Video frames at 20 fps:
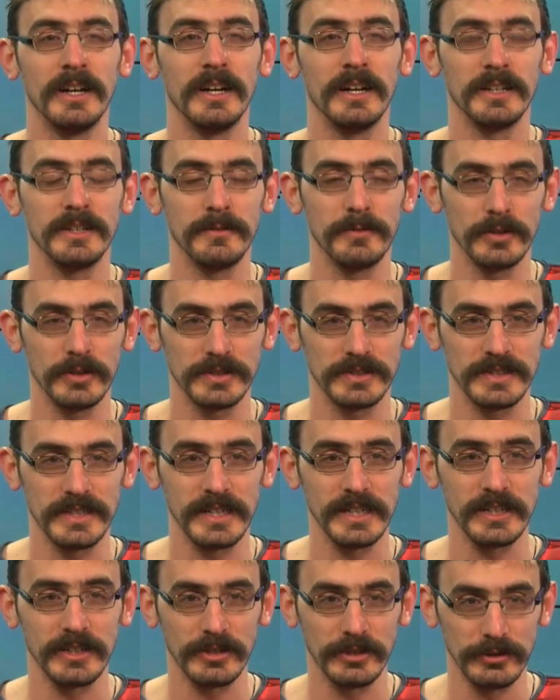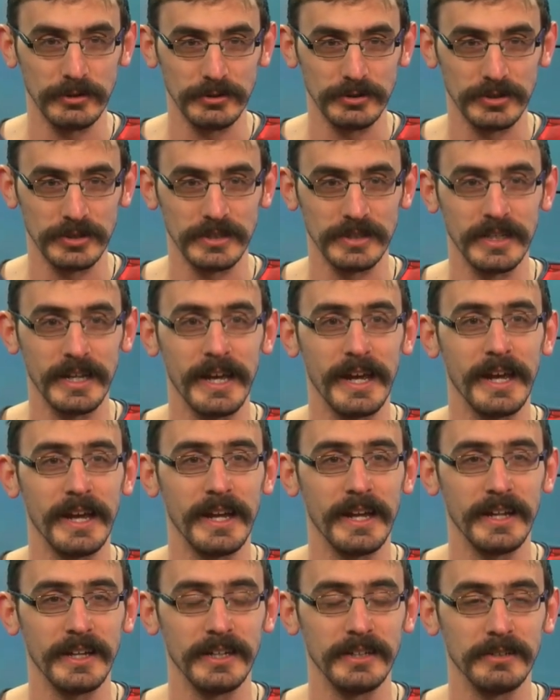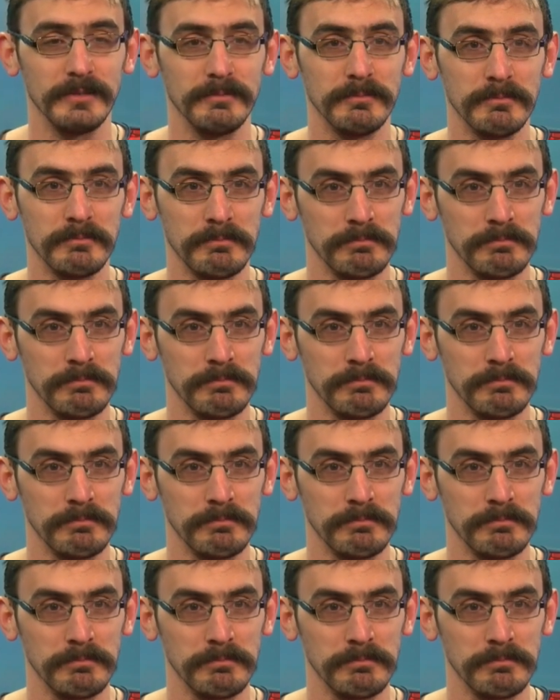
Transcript: uh, diversity, inclusion, and